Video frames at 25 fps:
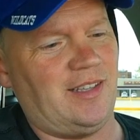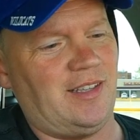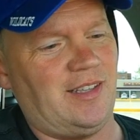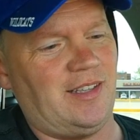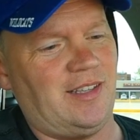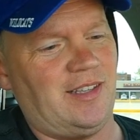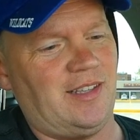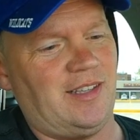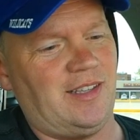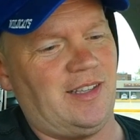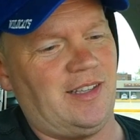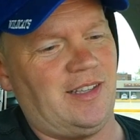
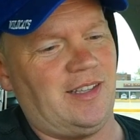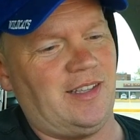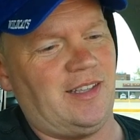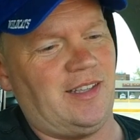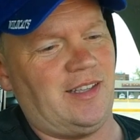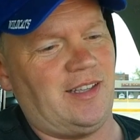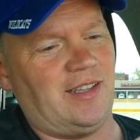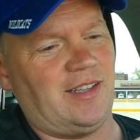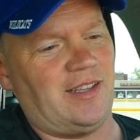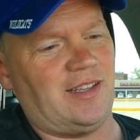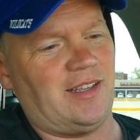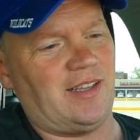Yes, I
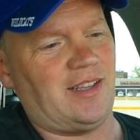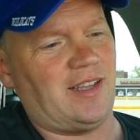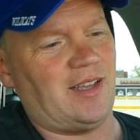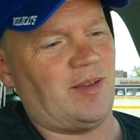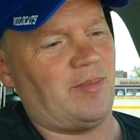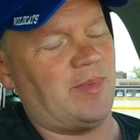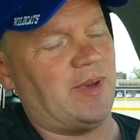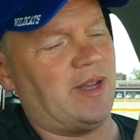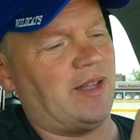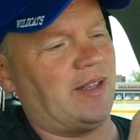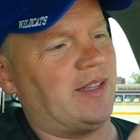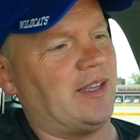do
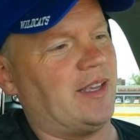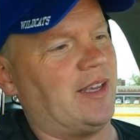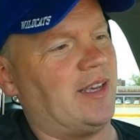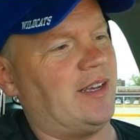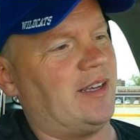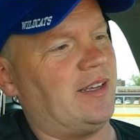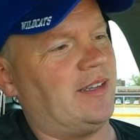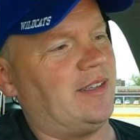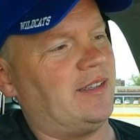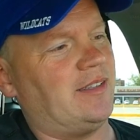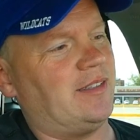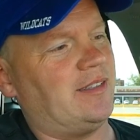about My that. My
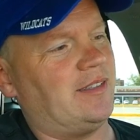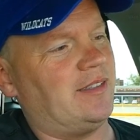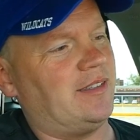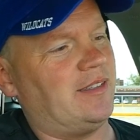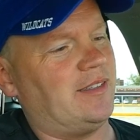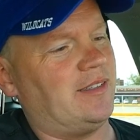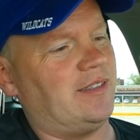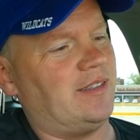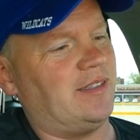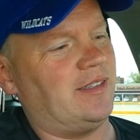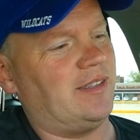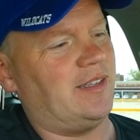favorite is
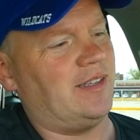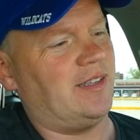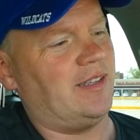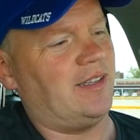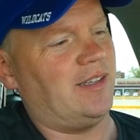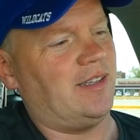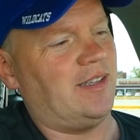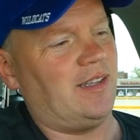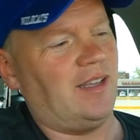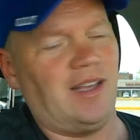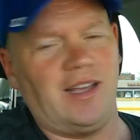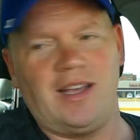Wolferman's
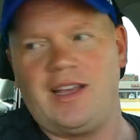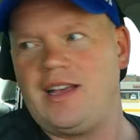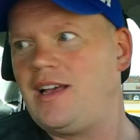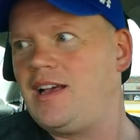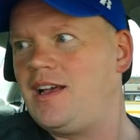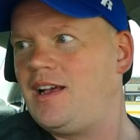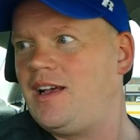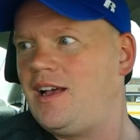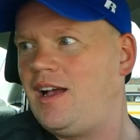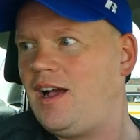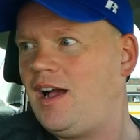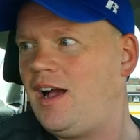chocolate
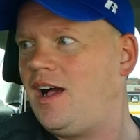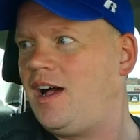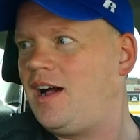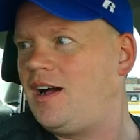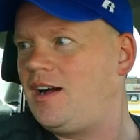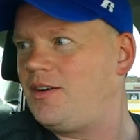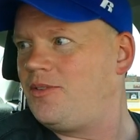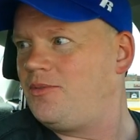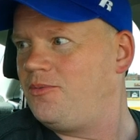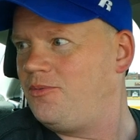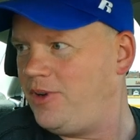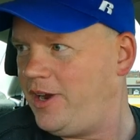cake.
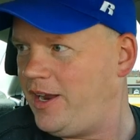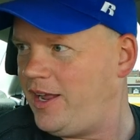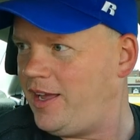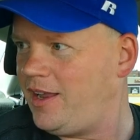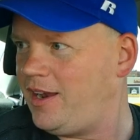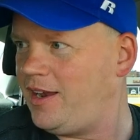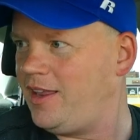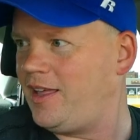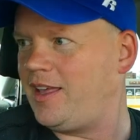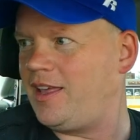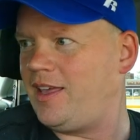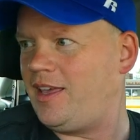oh,
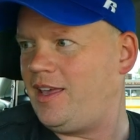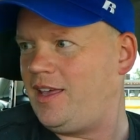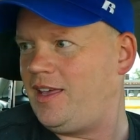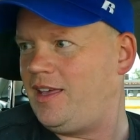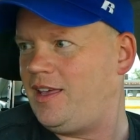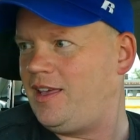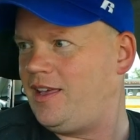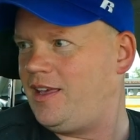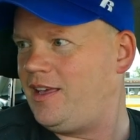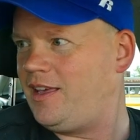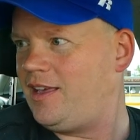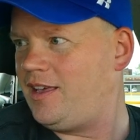really?
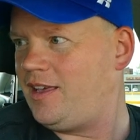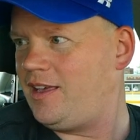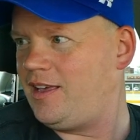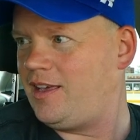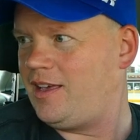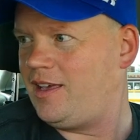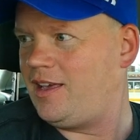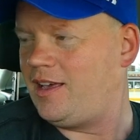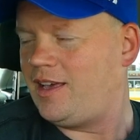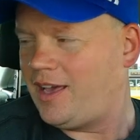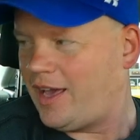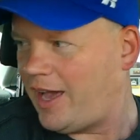
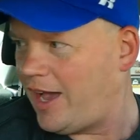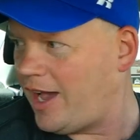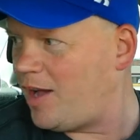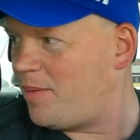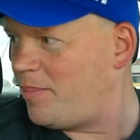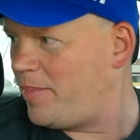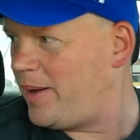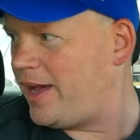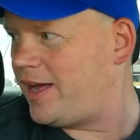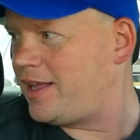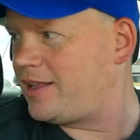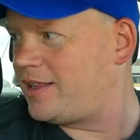
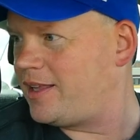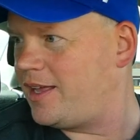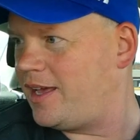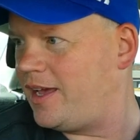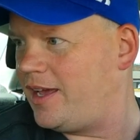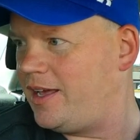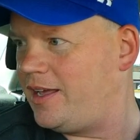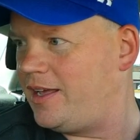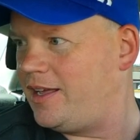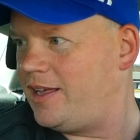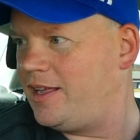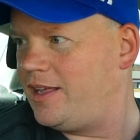How about
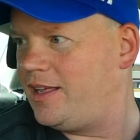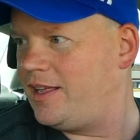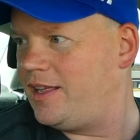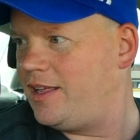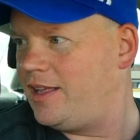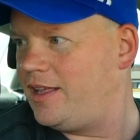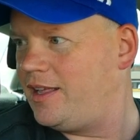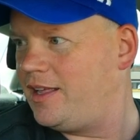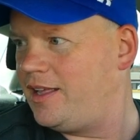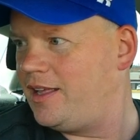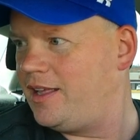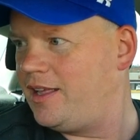that?
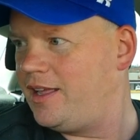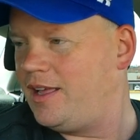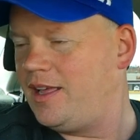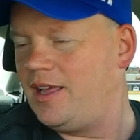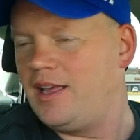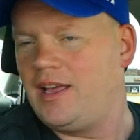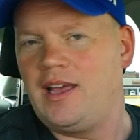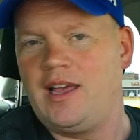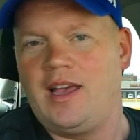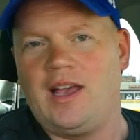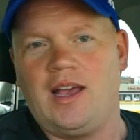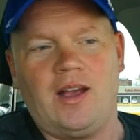
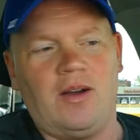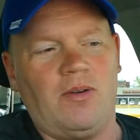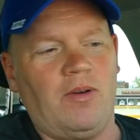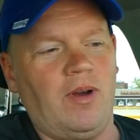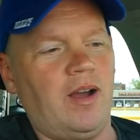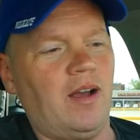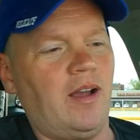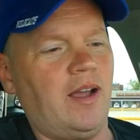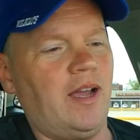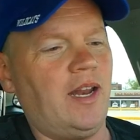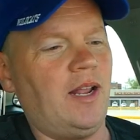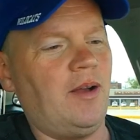
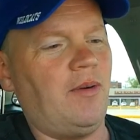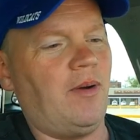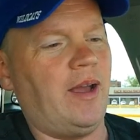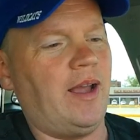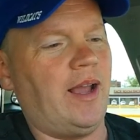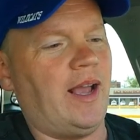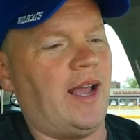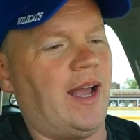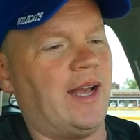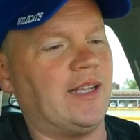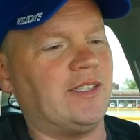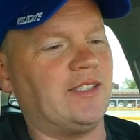Well,
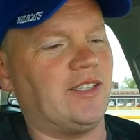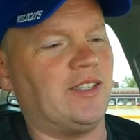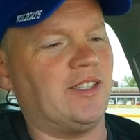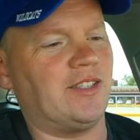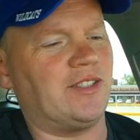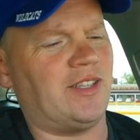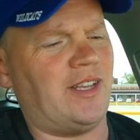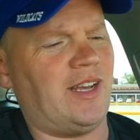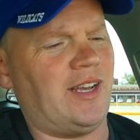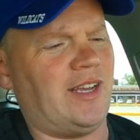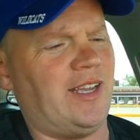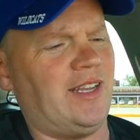anyway, guys, it
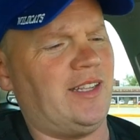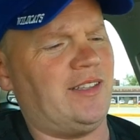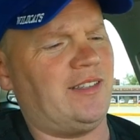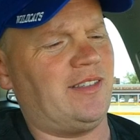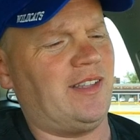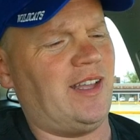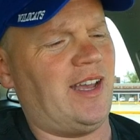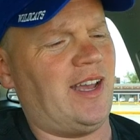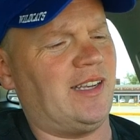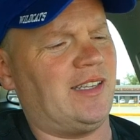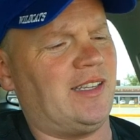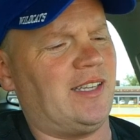looks like
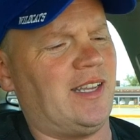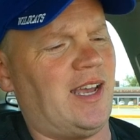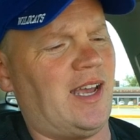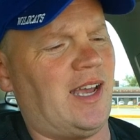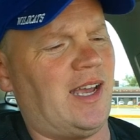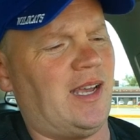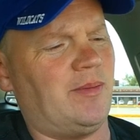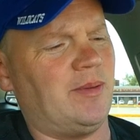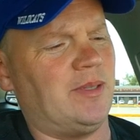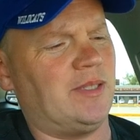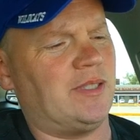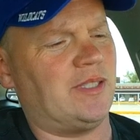it's that
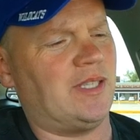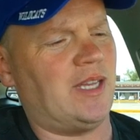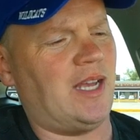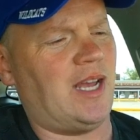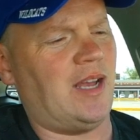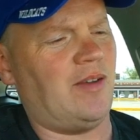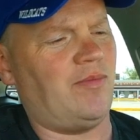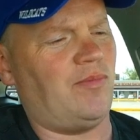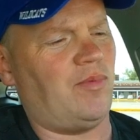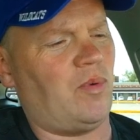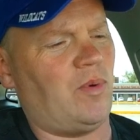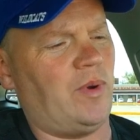time. It's
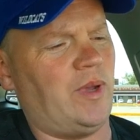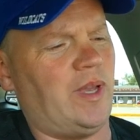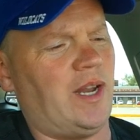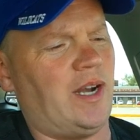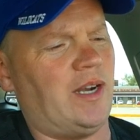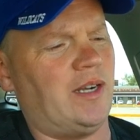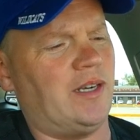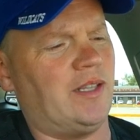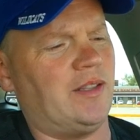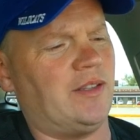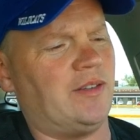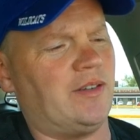time for
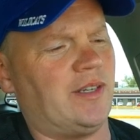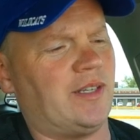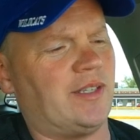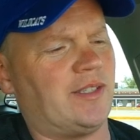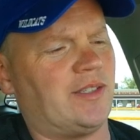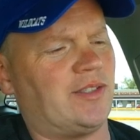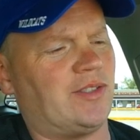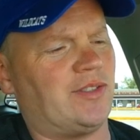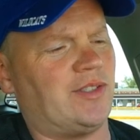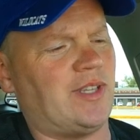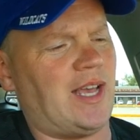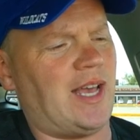yet another
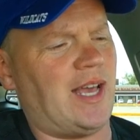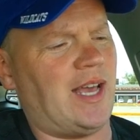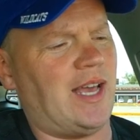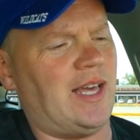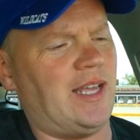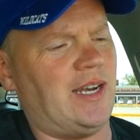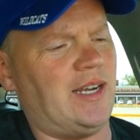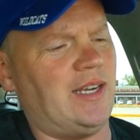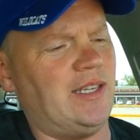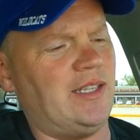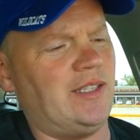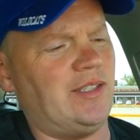
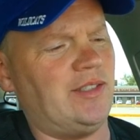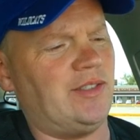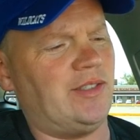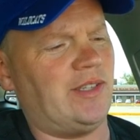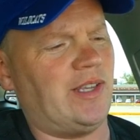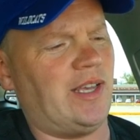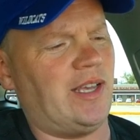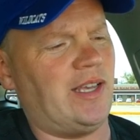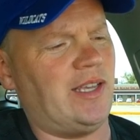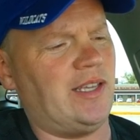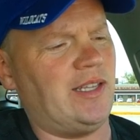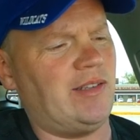exciting,
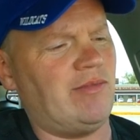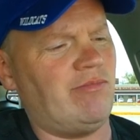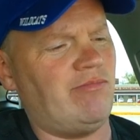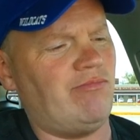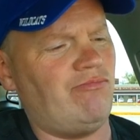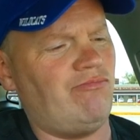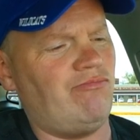insane,